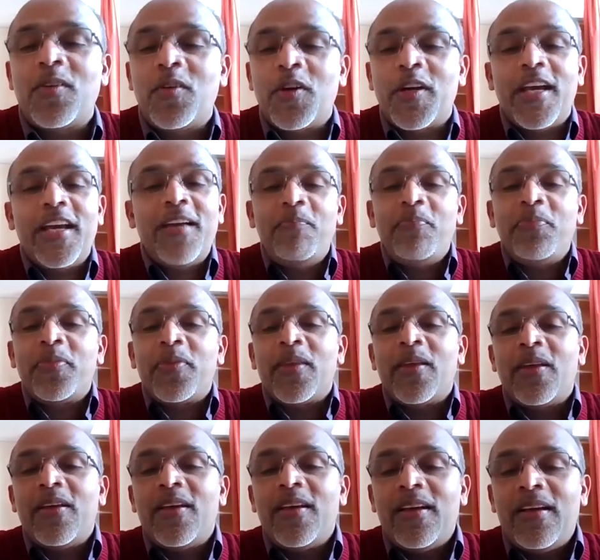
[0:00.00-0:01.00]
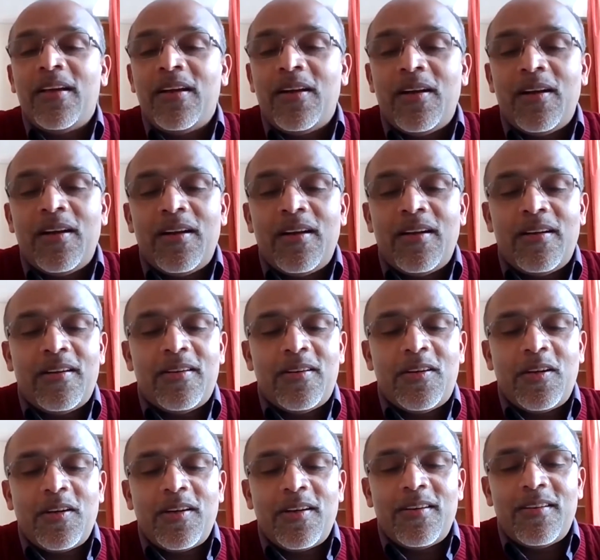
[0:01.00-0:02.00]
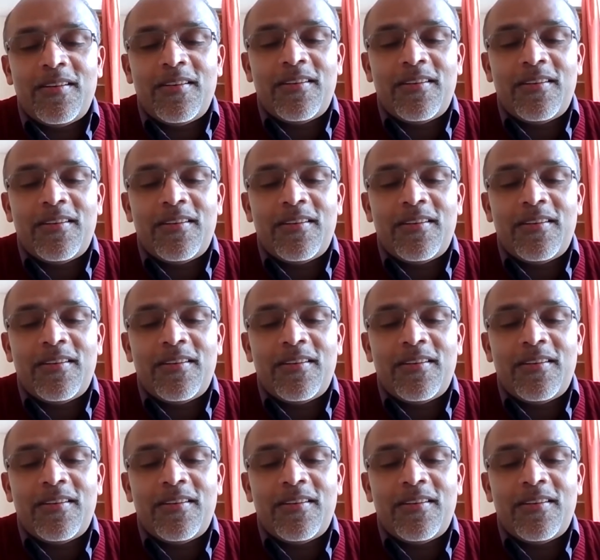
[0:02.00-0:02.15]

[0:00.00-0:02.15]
okay thank you father thank you oh,